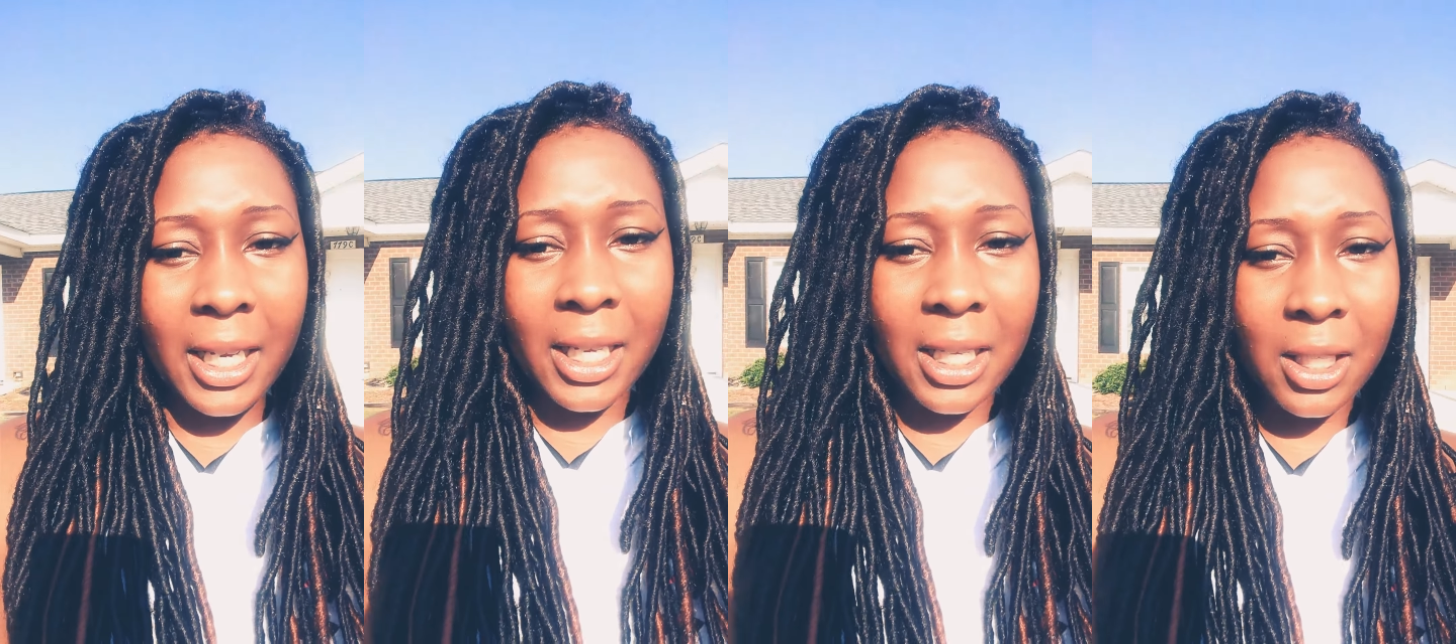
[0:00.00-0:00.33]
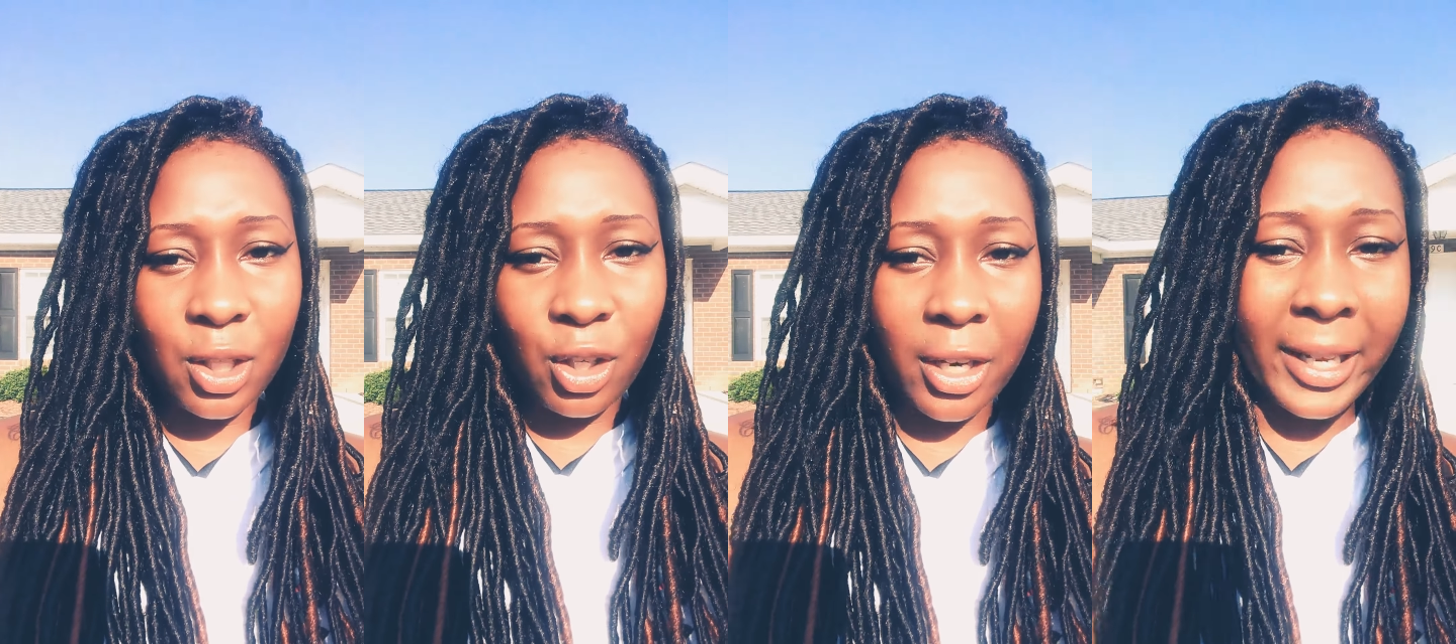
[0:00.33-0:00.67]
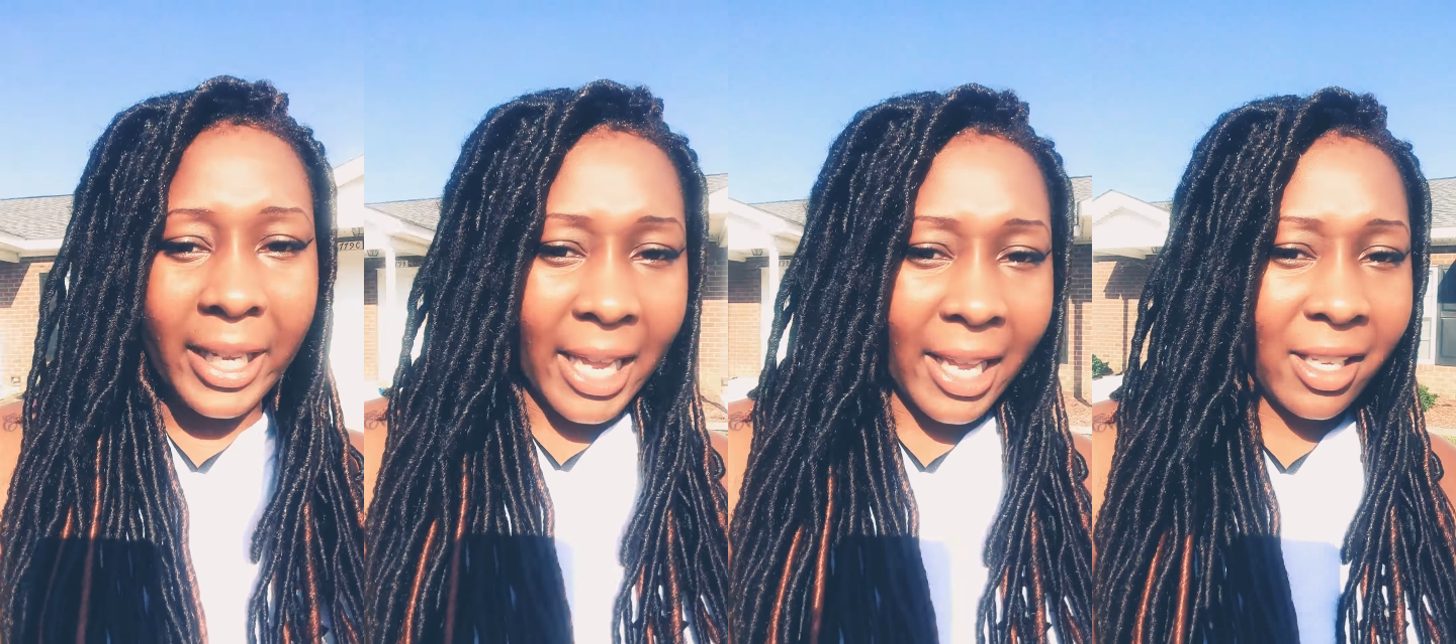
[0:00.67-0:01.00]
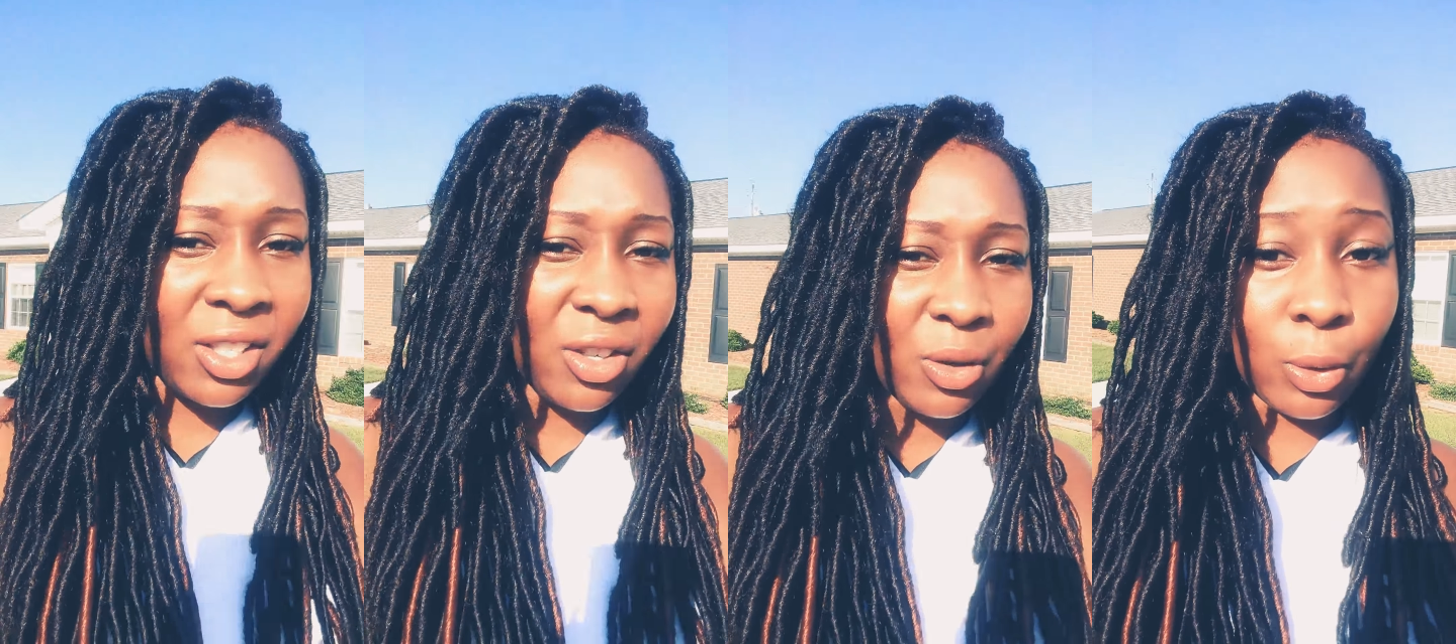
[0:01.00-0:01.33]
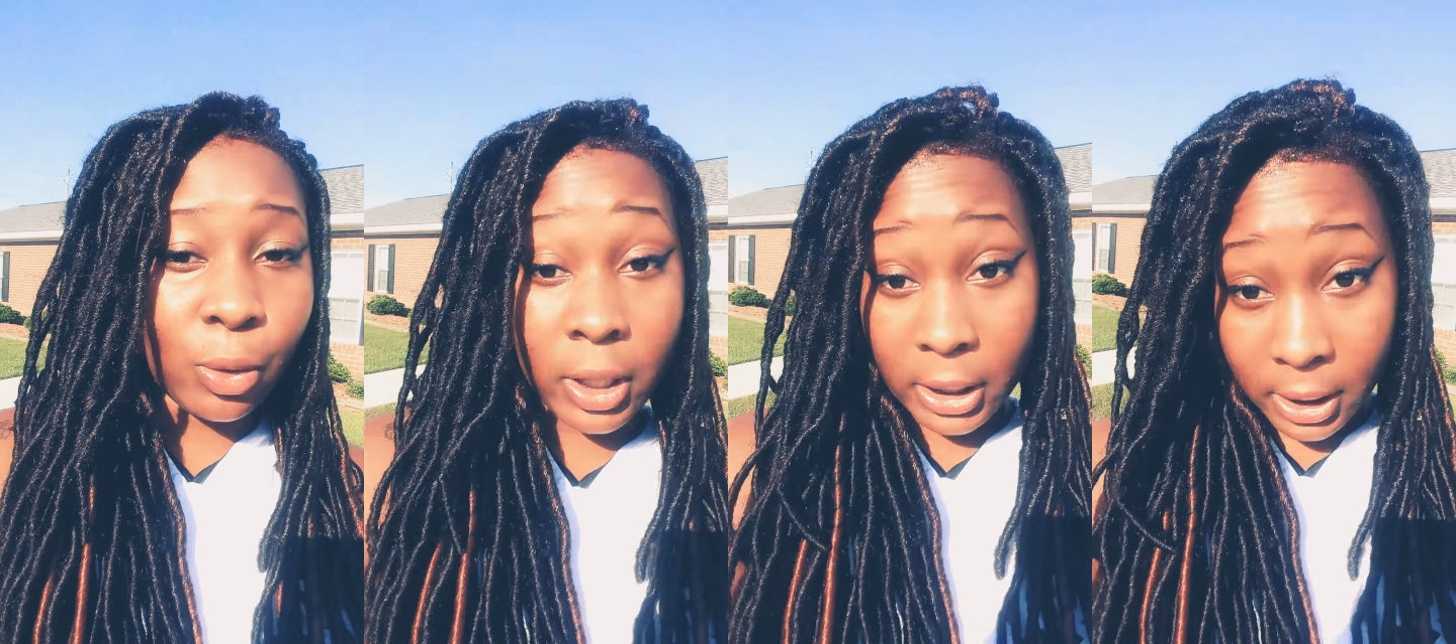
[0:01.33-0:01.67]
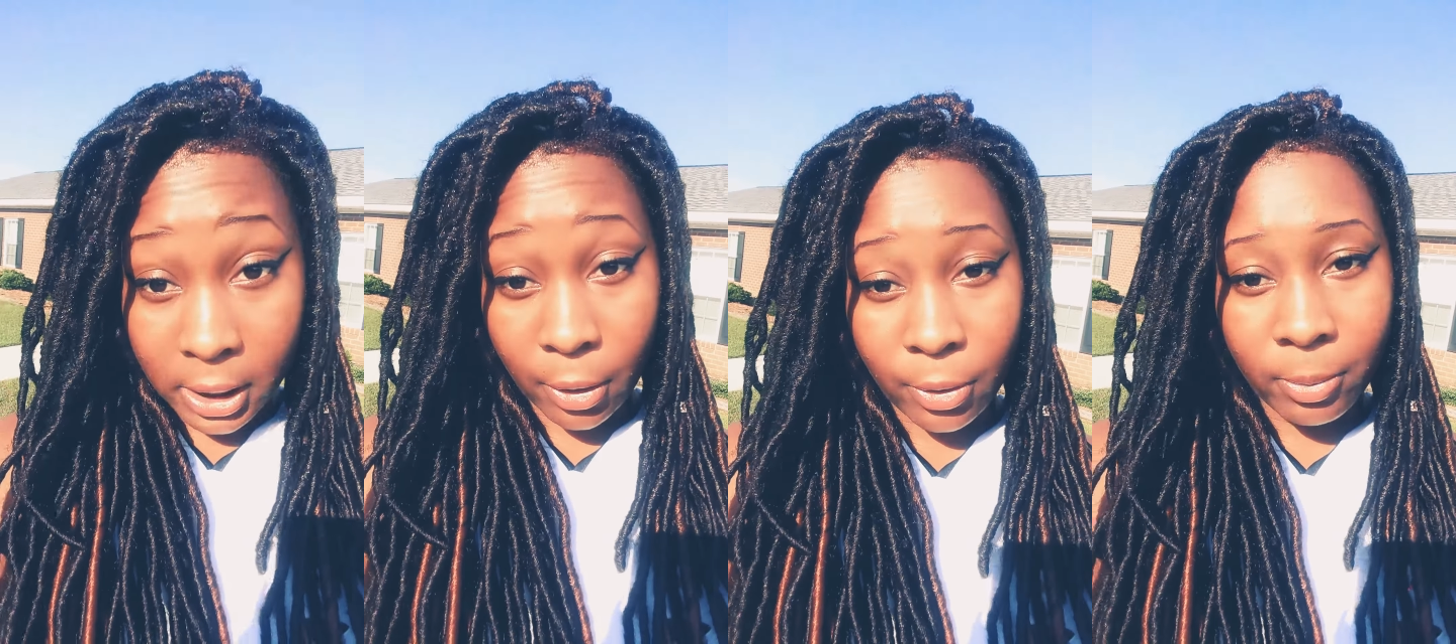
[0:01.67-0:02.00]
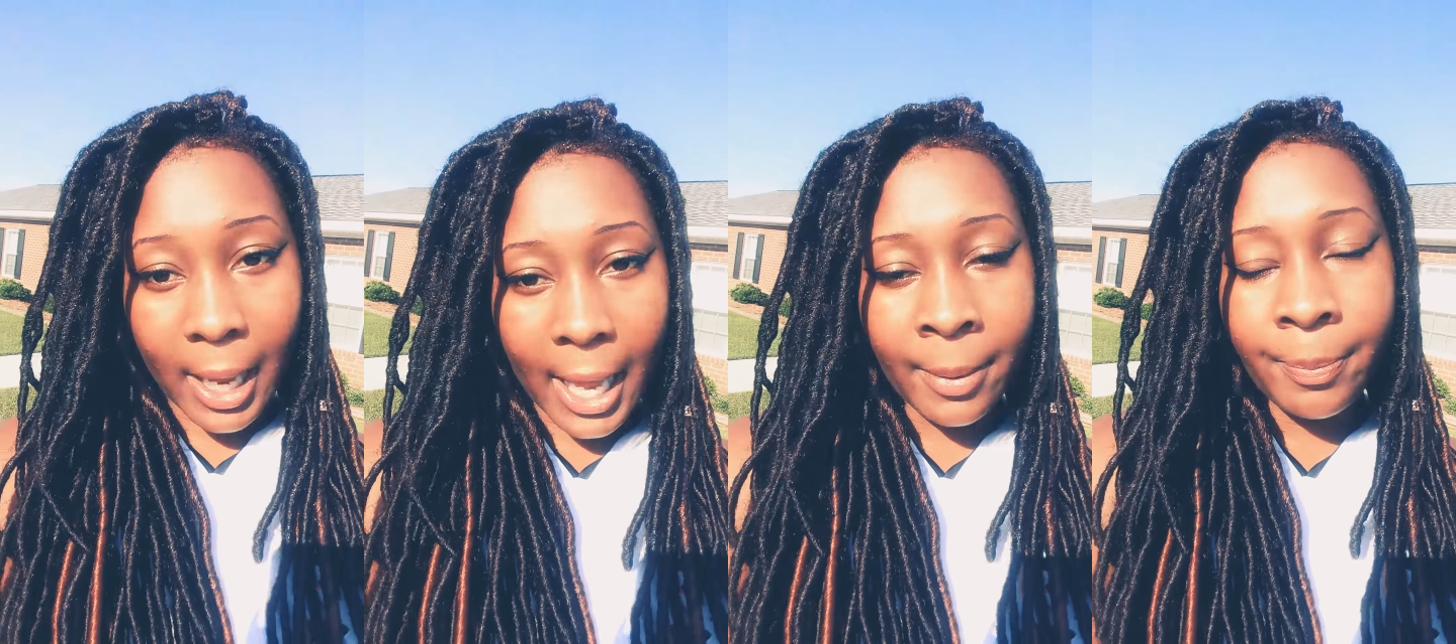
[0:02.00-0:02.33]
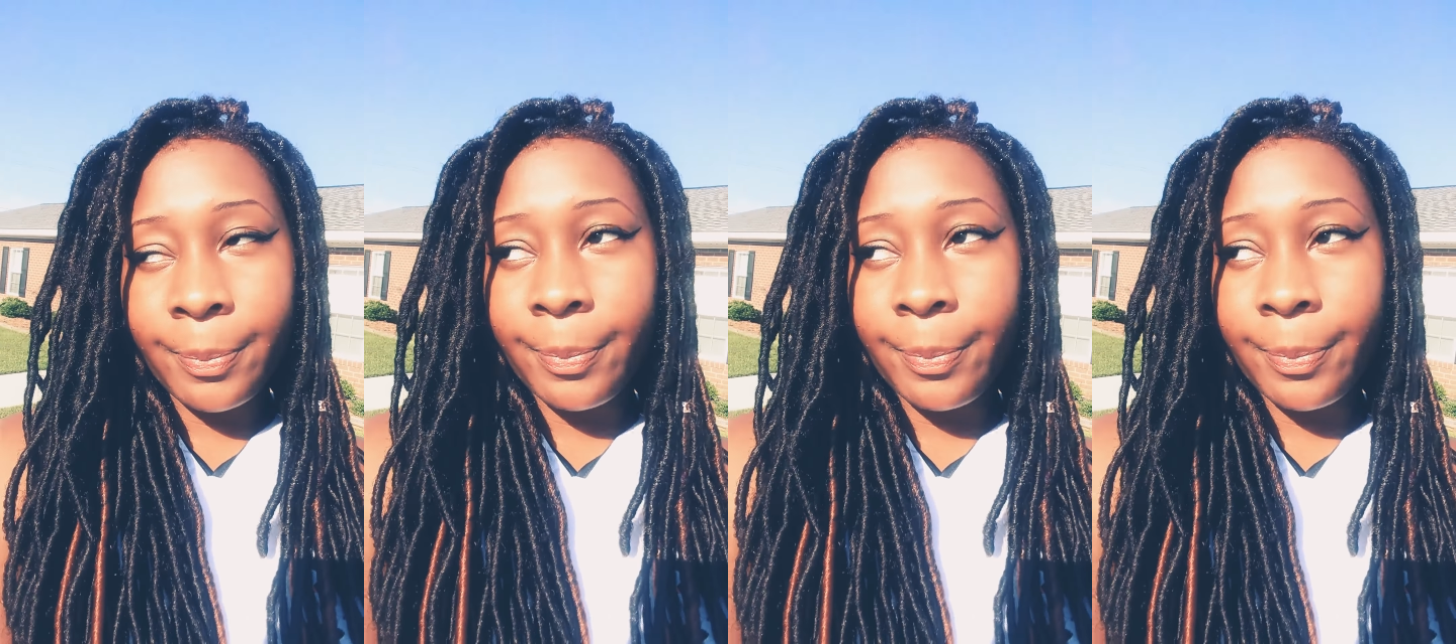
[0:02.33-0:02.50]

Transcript: because you know he has school and so do I.